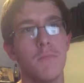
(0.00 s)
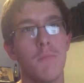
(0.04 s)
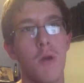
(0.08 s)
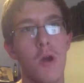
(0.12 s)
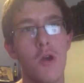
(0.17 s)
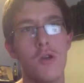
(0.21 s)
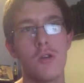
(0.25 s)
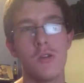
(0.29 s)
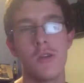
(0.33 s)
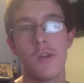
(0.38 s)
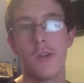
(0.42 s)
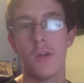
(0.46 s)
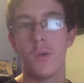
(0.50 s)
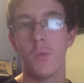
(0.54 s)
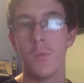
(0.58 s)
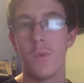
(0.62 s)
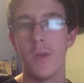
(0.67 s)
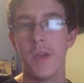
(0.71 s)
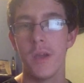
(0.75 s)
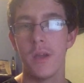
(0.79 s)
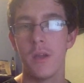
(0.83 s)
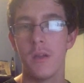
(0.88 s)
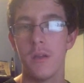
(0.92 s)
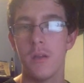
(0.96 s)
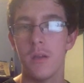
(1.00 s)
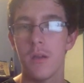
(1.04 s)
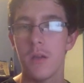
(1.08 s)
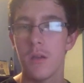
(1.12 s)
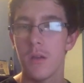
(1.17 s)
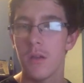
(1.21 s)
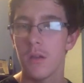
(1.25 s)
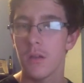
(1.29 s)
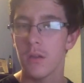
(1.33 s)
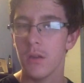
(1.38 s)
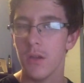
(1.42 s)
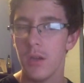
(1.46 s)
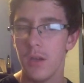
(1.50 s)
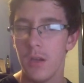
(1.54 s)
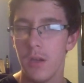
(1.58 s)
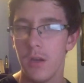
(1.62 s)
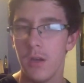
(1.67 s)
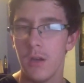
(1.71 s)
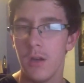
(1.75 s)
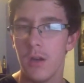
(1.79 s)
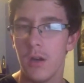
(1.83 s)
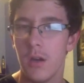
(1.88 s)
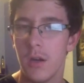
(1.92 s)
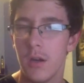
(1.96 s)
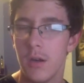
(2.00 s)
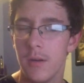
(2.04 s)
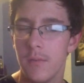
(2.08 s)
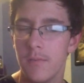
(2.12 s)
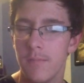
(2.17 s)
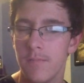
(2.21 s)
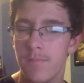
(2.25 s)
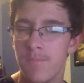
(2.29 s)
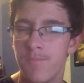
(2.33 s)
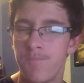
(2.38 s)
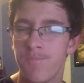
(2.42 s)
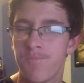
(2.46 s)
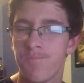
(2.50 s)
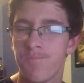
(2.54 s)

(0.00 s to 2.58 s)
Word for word: partnered with the, um,